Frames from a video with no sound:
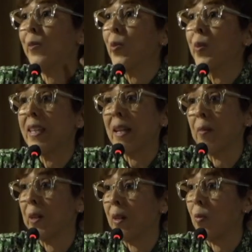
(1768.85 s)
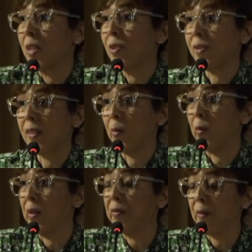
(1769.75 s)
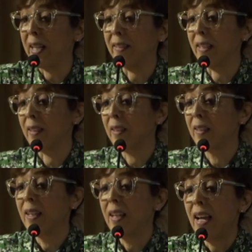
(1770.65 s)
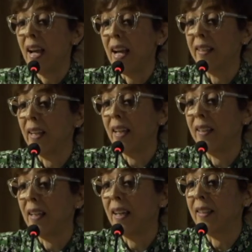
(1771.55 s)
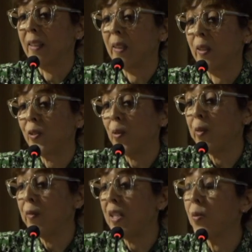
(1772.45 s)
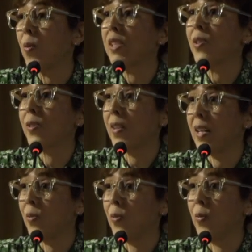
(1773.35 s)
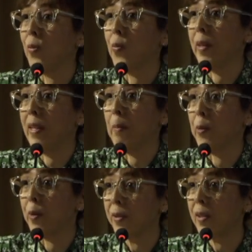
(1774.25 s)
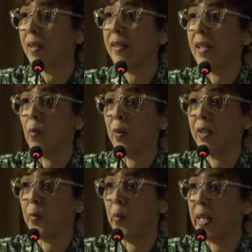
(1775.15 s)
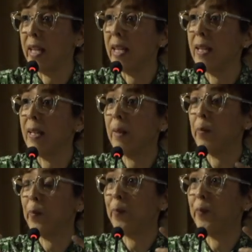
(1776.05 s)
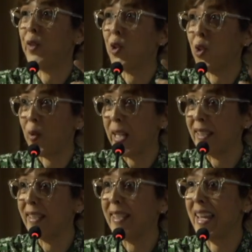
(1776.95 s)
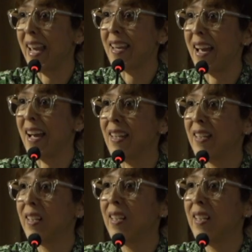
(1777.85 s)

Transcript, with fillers: talking about the questions that we were finding. And, and, and some of these questions had to do with the process in which we trained the A I.